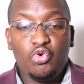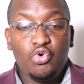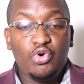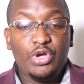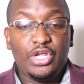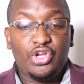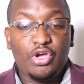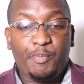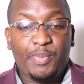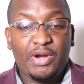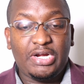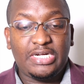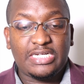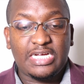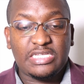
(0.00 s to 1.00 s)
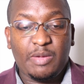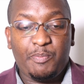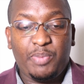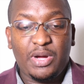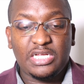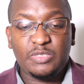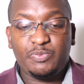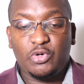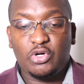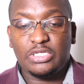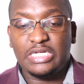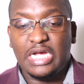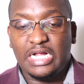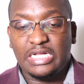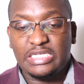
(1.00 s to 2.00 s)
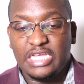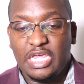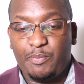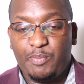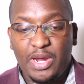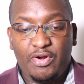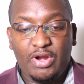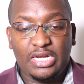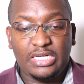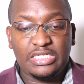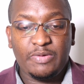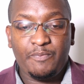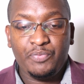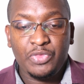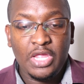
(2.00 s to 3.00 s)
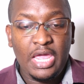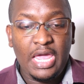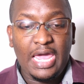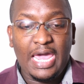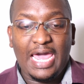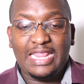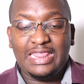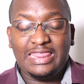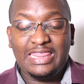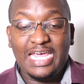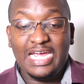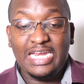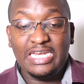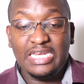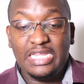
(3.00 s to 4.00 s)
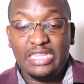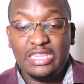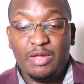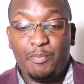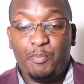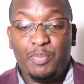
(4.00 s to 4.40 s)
who in your parent has a passport? I'll say parent. And then the